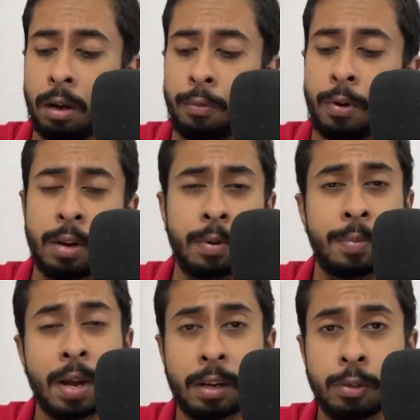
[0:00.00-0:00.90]
whatever
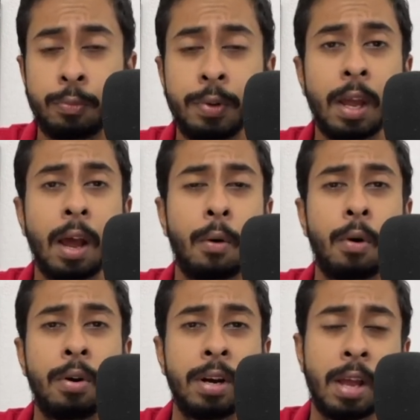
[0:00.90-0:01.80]
package we
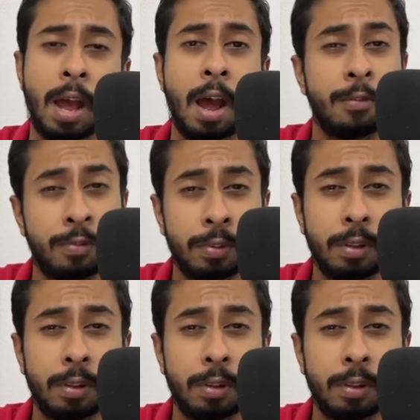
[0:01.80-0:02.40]
already have